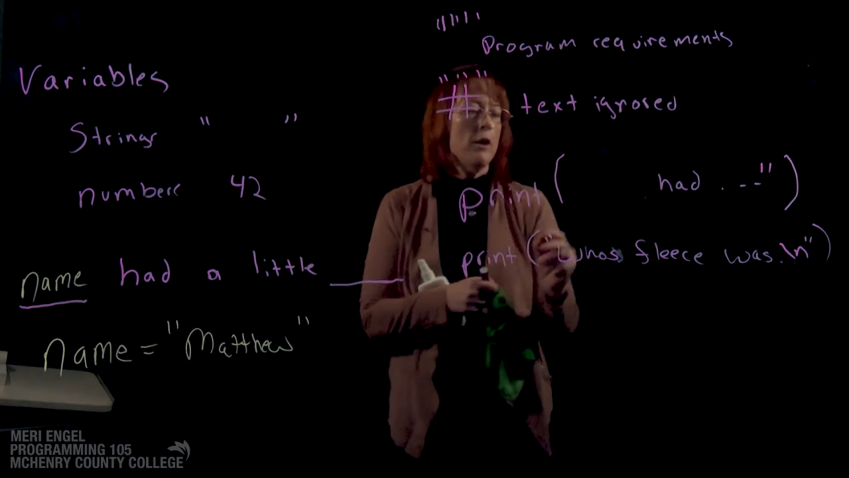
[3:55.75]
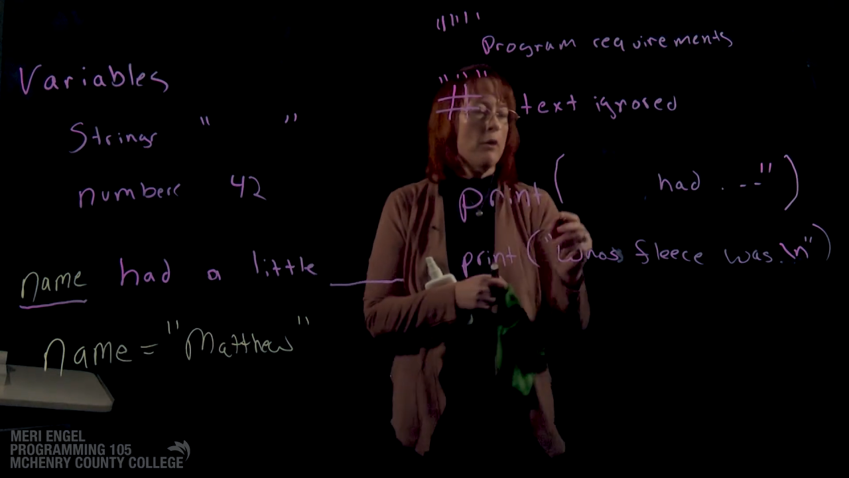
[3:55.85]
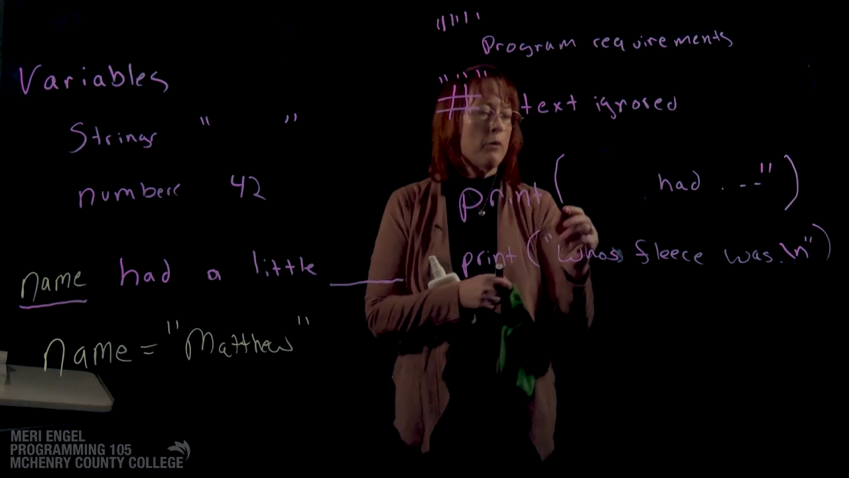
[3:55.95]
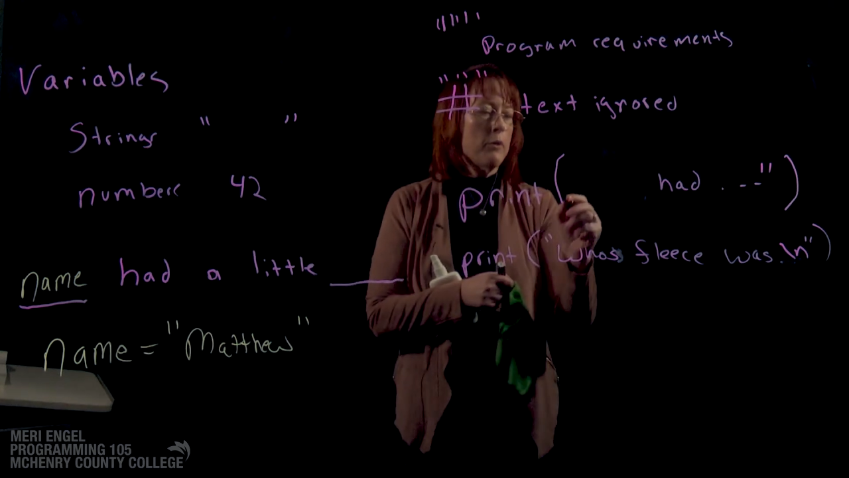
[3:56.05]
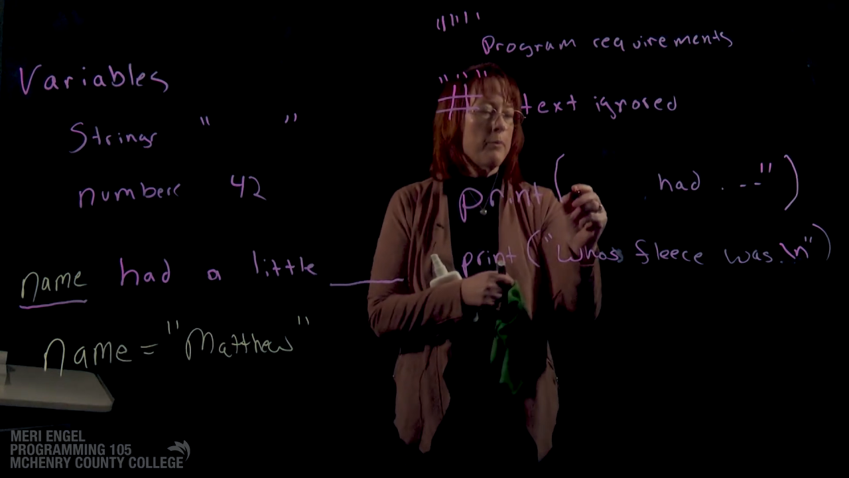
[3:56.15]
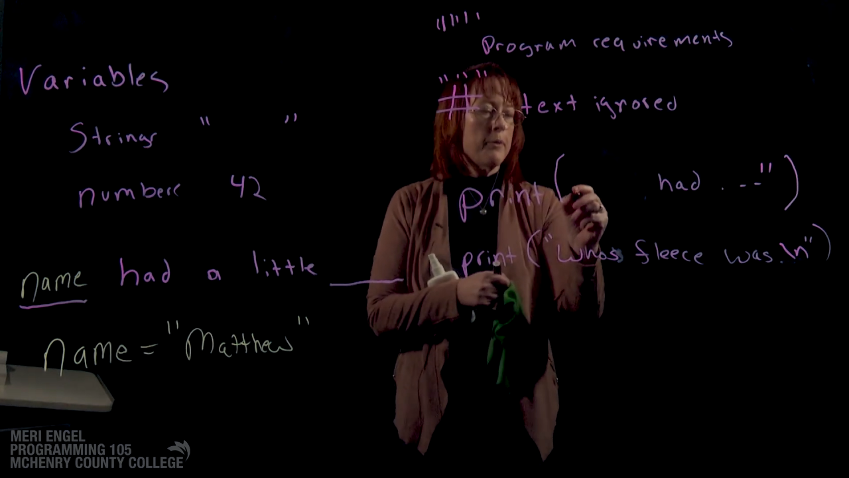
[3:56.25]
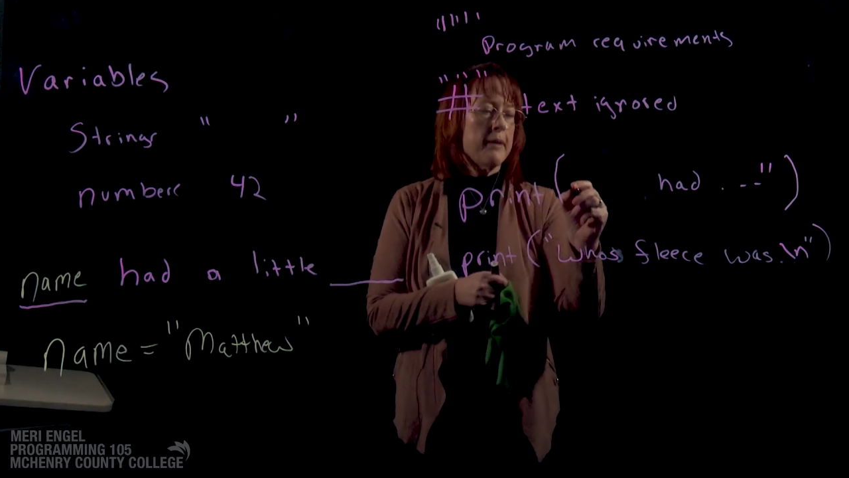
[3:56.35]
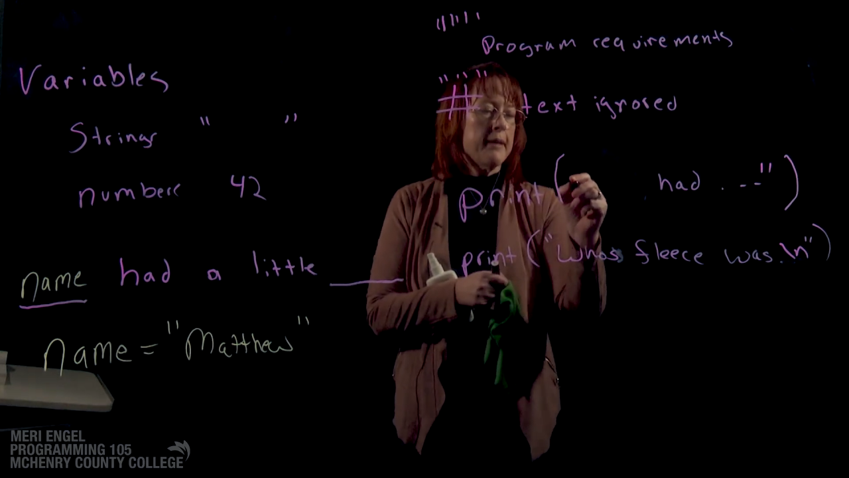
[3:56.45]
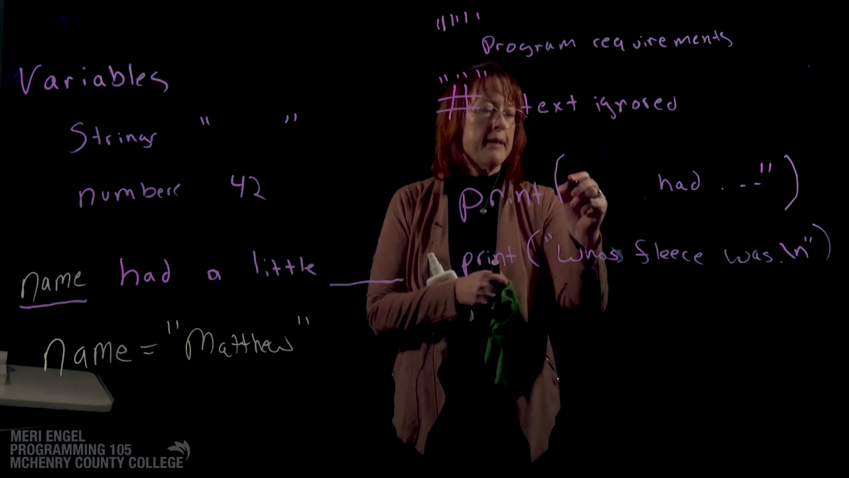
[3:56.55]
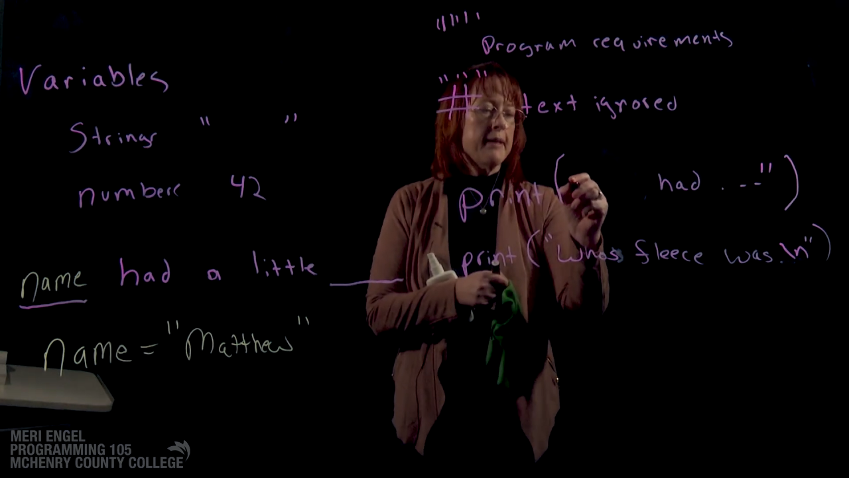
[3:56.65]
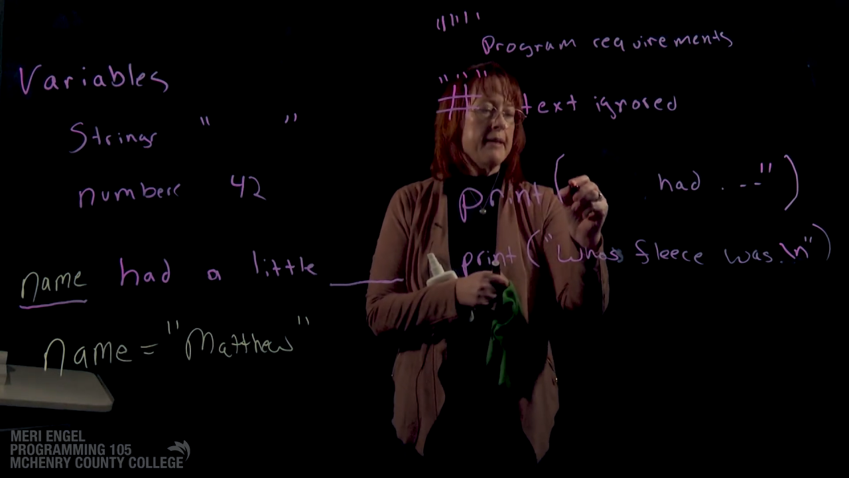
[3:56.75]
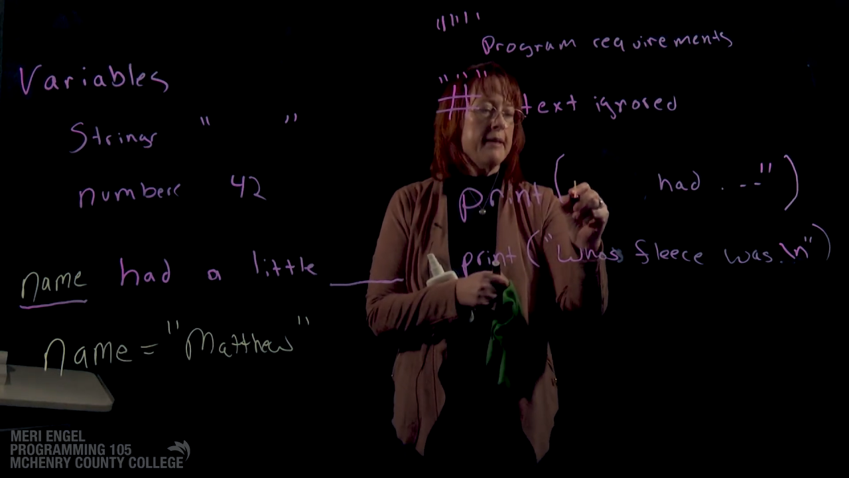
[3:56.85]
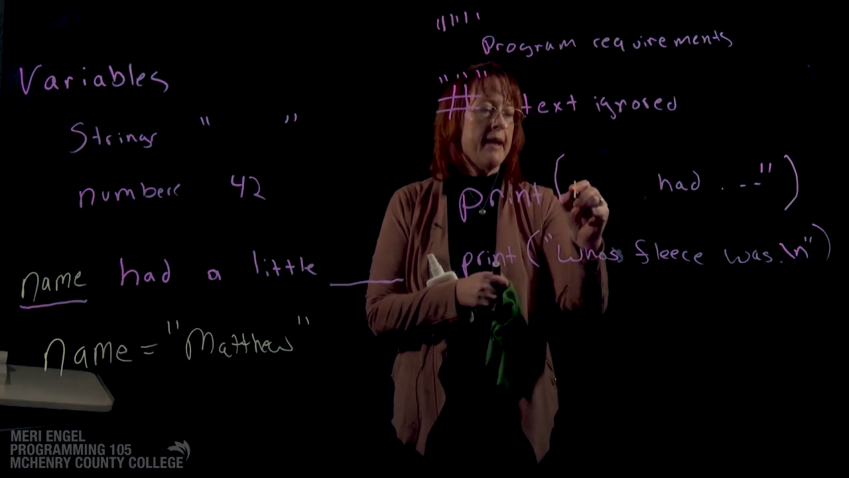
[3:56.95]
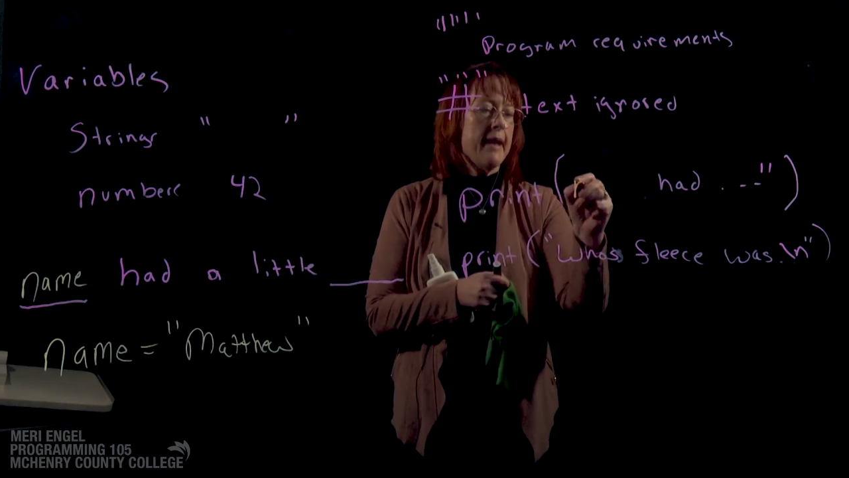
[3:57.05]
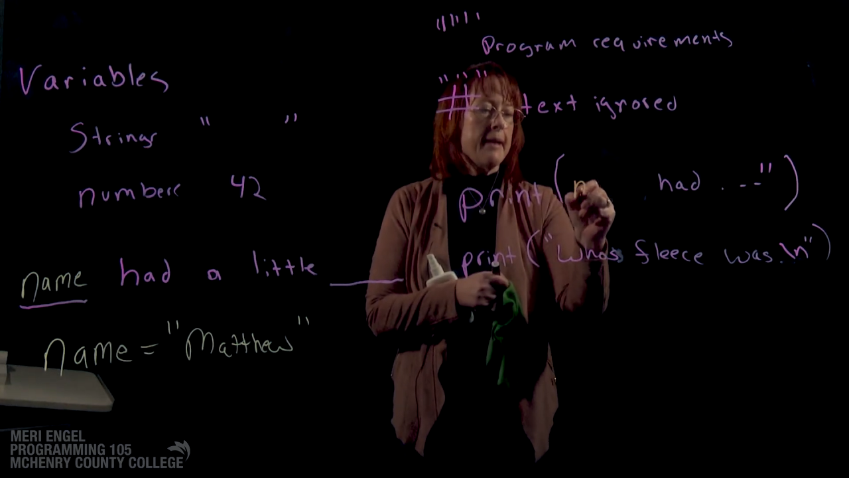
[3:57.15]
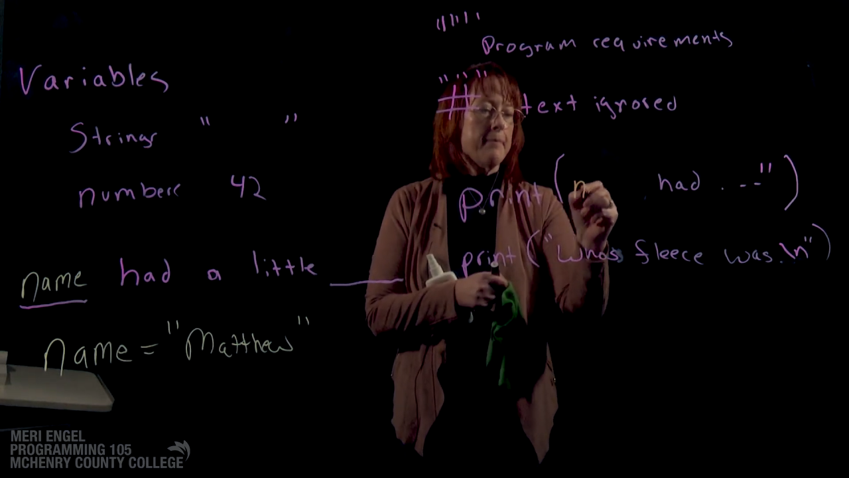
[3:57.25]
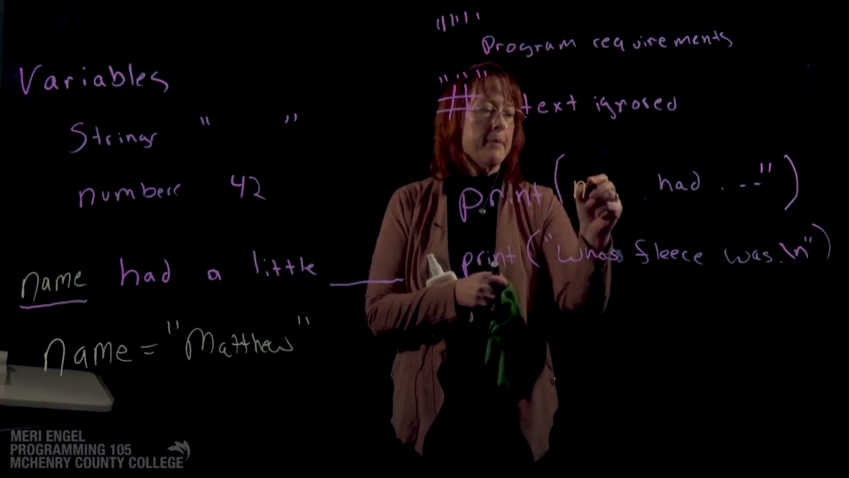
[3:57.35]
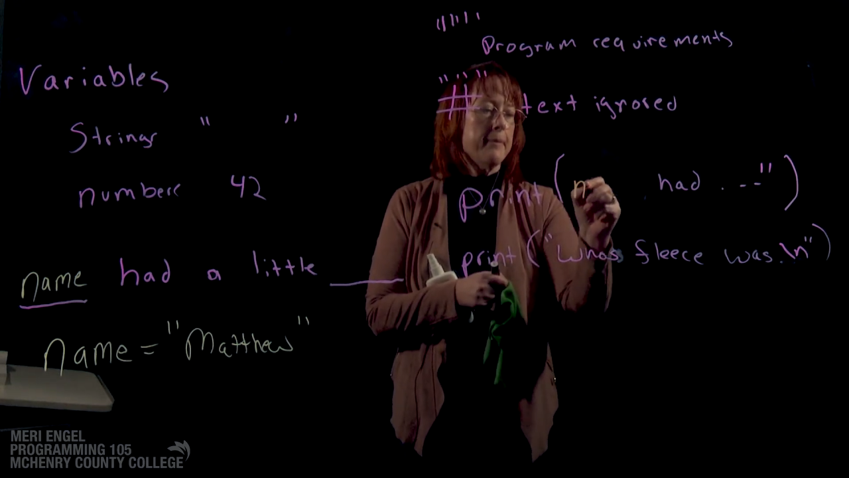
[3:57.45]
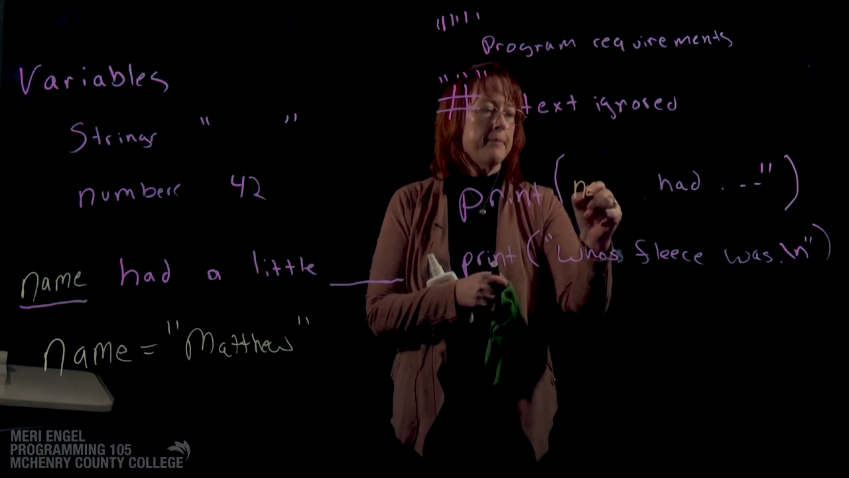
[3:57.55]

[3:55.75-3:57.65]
we would put in name.